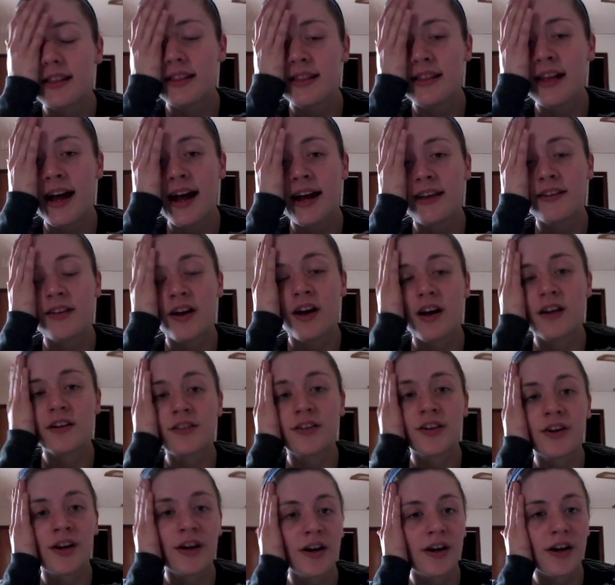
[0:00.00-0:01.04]
that
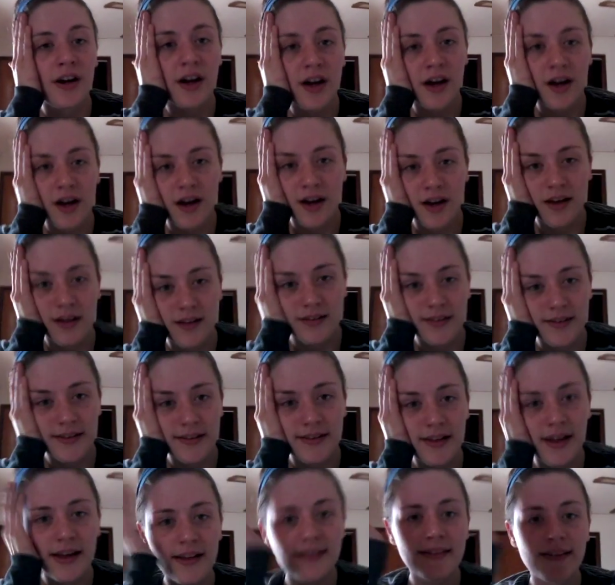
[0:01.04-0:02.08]
doctor
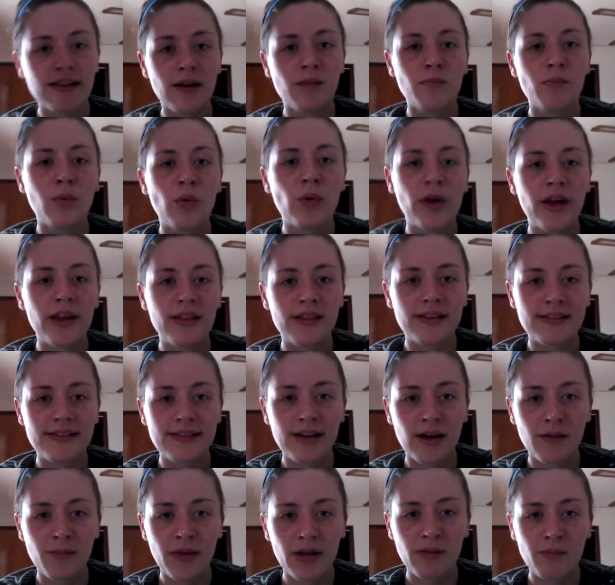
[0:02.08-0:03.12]
at some point this
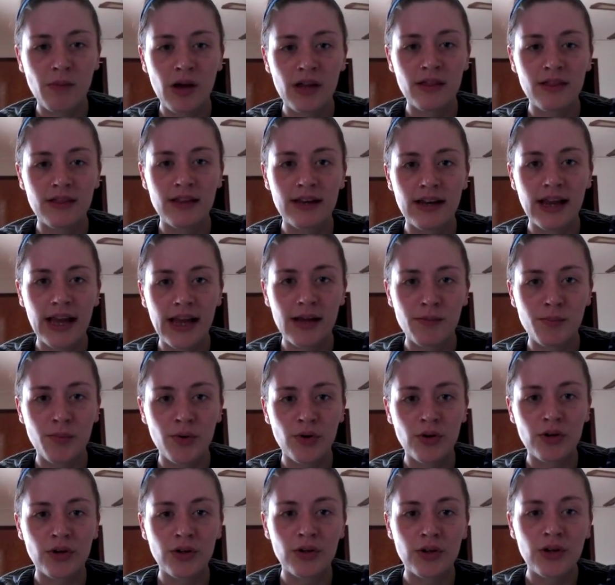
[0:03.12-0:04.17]
coming month in
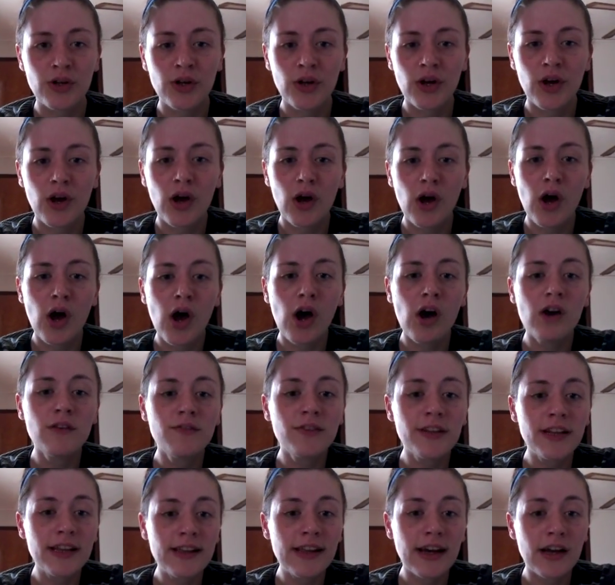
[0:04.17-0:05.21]
April.
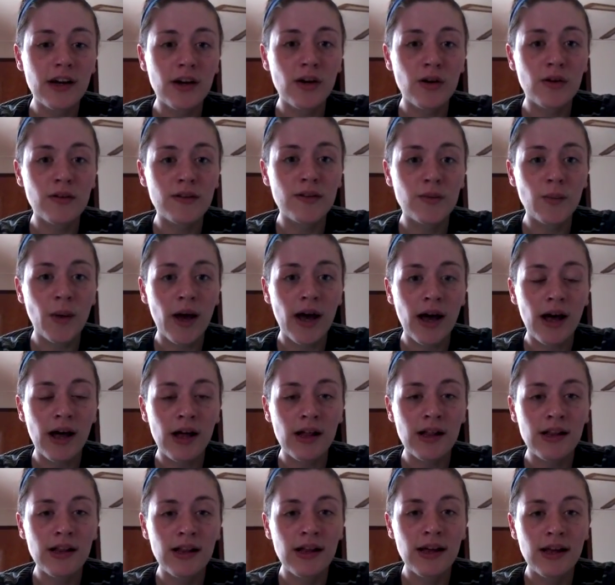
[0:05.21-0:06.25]
Hopefully that goes
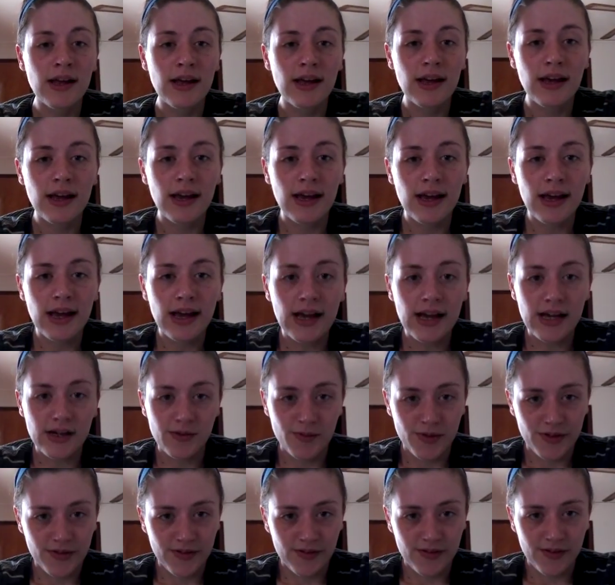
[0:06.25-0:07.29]
well.
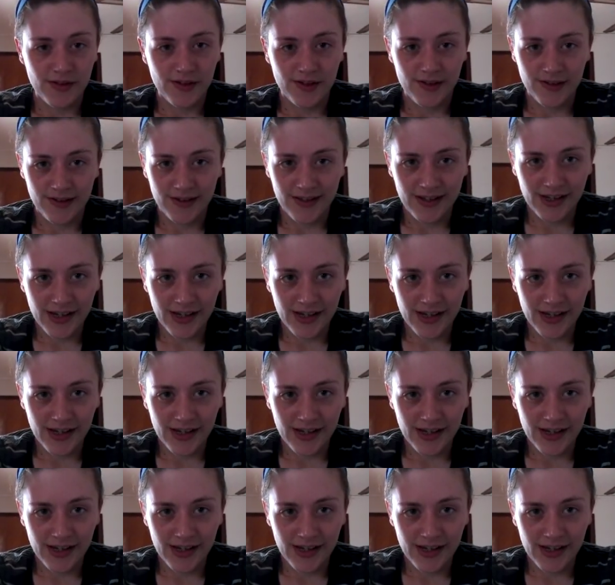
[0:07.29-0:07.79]
I'm just,